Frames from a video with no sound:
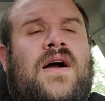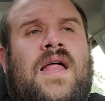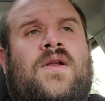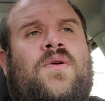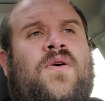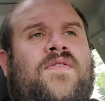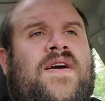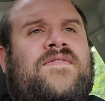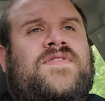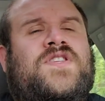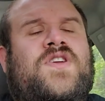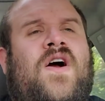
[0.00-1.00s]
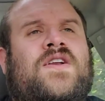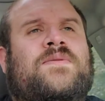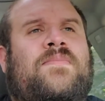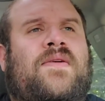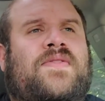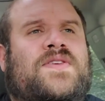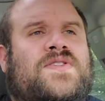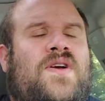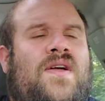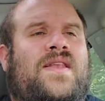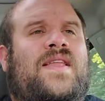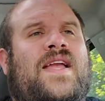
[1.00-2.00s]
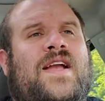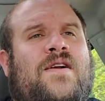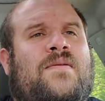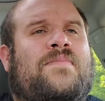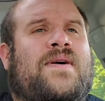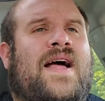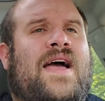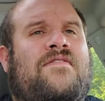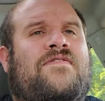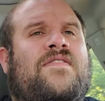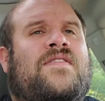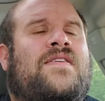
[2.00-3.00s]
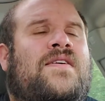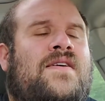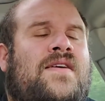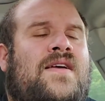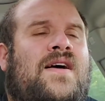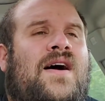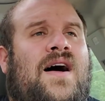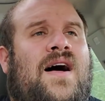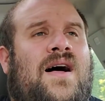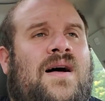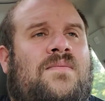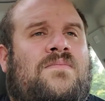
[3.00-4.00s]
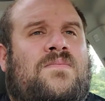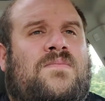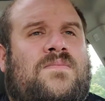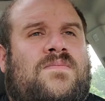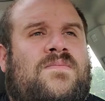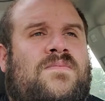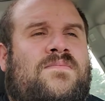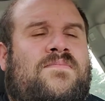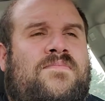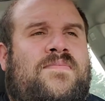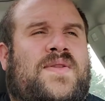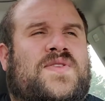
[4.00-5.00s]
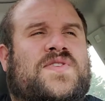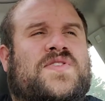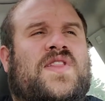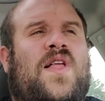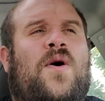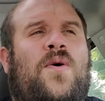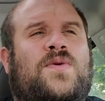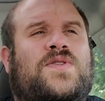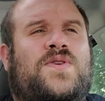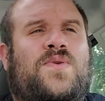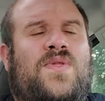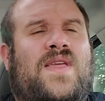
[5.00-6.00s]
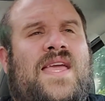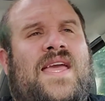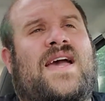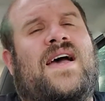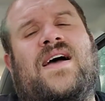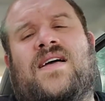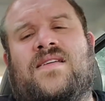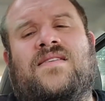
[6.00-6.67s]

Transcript: I don't know if I've talked about this on here, but I've um, been slow to the uh,